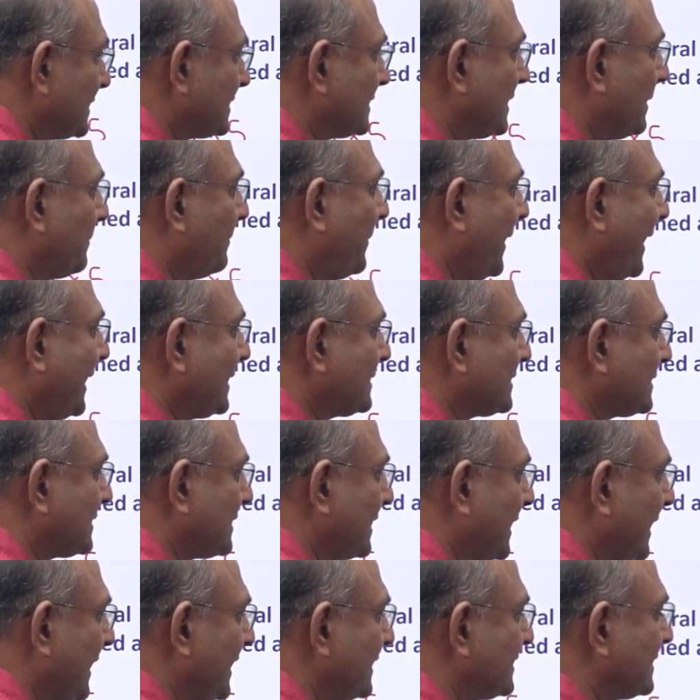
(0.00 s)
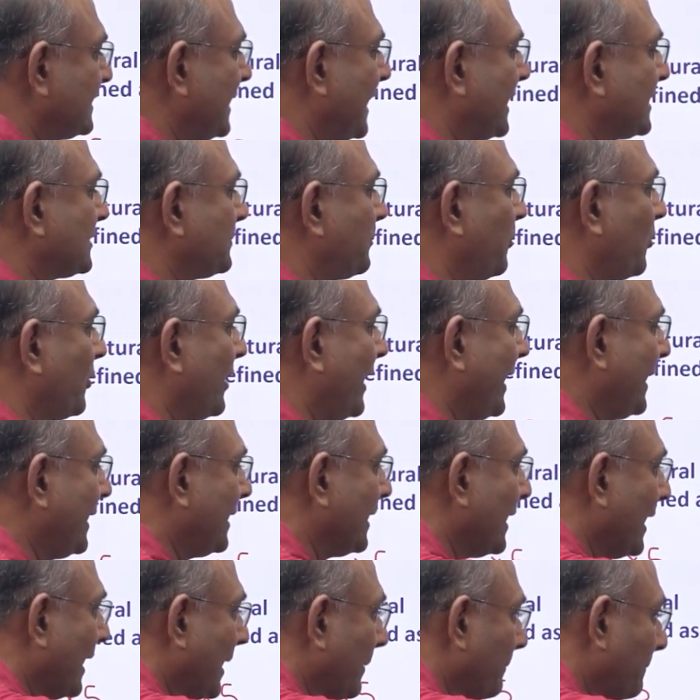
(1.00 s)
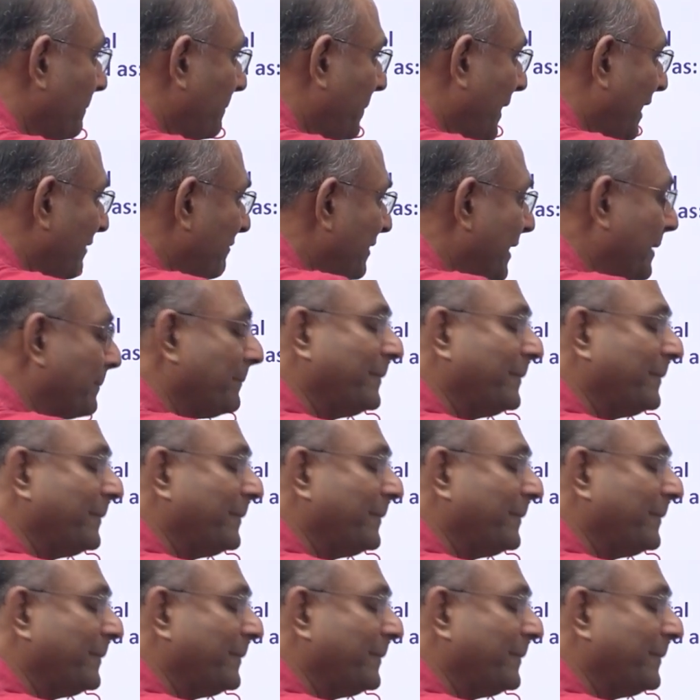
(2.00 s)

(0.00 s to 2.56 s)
is the base, 3 is the exponent. Power